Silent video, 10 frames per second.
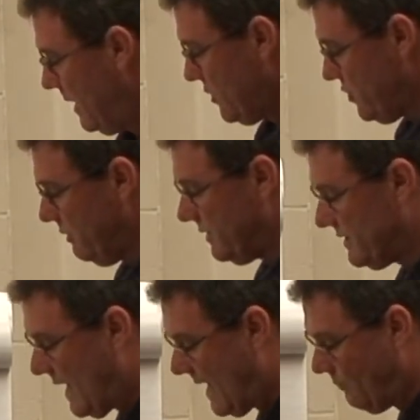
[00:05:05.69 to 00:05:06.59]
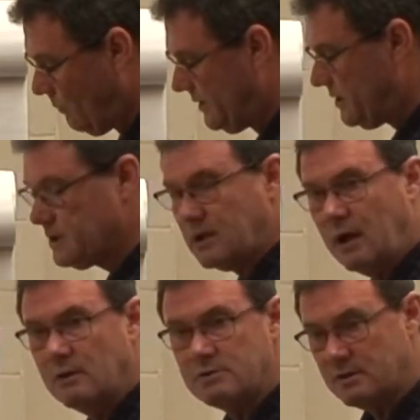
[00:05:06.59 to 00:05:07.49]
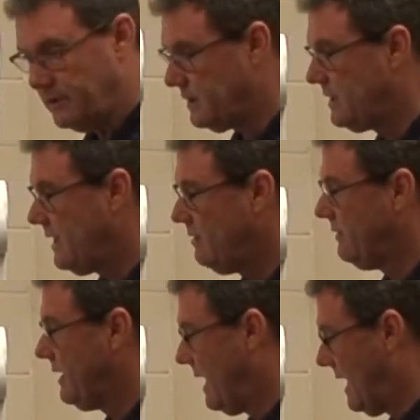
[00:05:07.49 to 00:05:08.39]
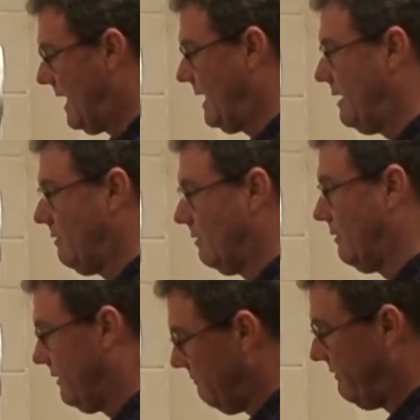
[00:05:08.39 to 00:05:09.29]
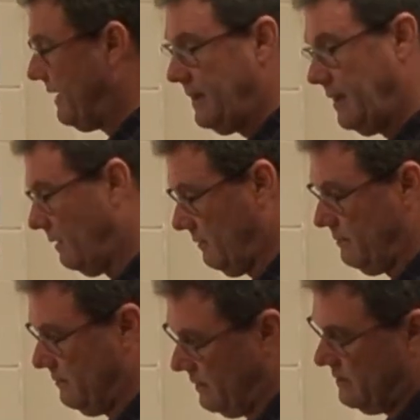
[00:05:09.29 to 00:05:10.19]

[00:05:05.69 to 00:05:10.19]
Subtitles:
You decide which is closer, the T or the K or the V or the